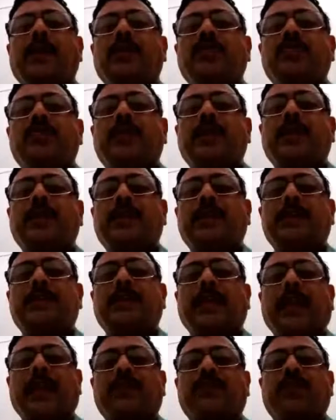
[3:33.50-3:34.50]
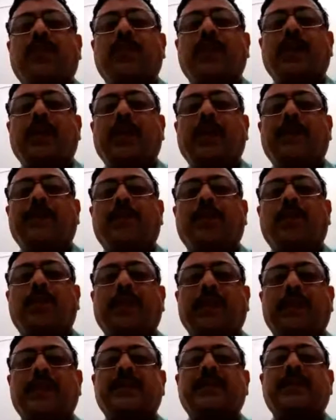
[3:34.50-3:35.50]
are using this export and
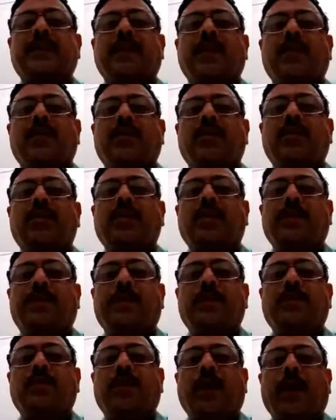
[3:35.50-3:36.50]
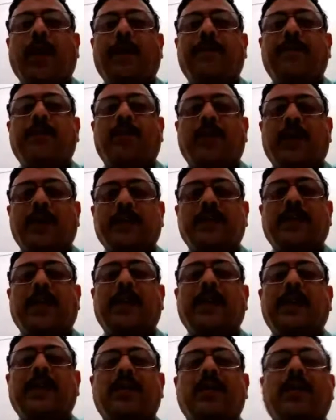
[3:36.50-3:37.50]
import that is if you have your
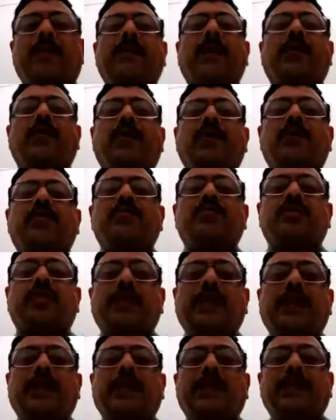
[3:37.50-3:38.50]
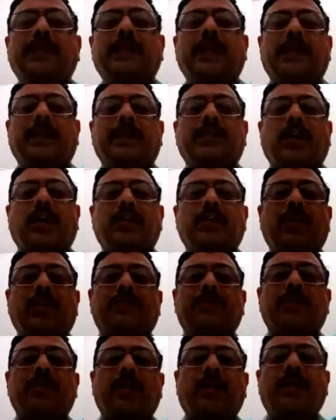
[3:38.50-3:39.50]
national income equal to c that is
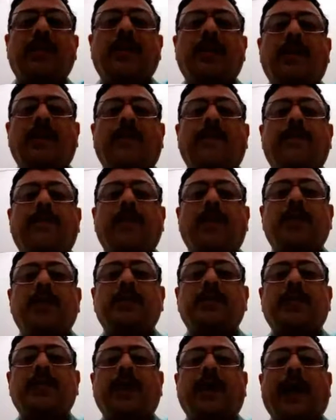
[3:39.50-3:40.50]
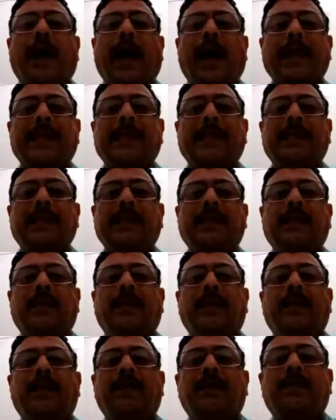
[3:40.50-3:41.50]
consumption plus i
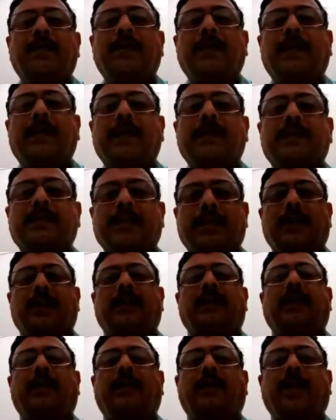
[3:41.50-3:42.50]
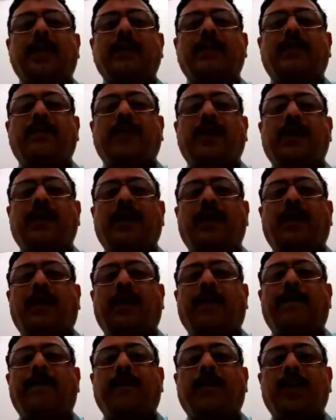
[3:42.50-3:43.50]
that is investment
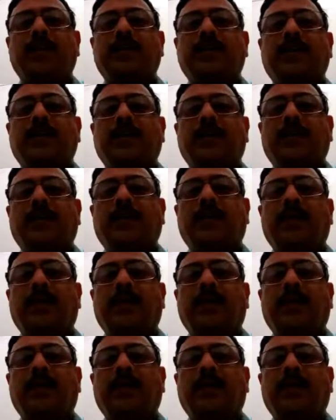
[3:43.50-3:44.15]
plus